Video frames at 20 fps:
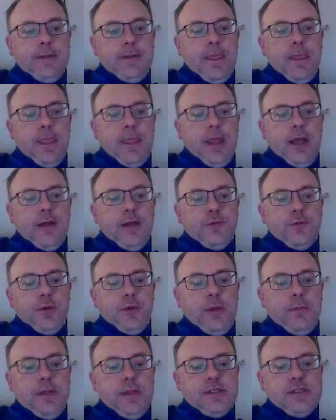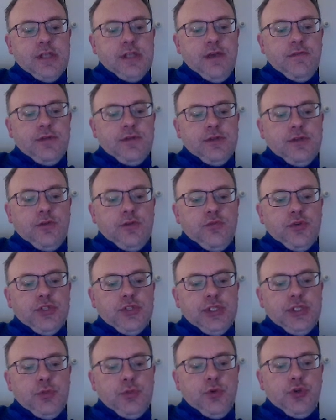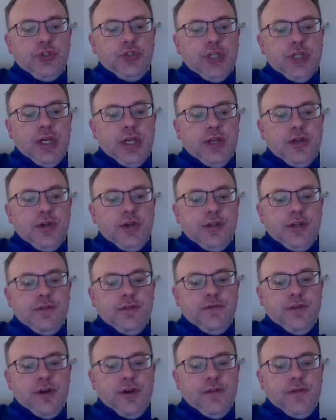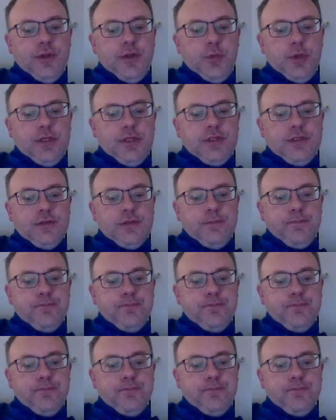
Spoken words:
and if queen b7 he's got rook c1 check and knight h5 and he wins.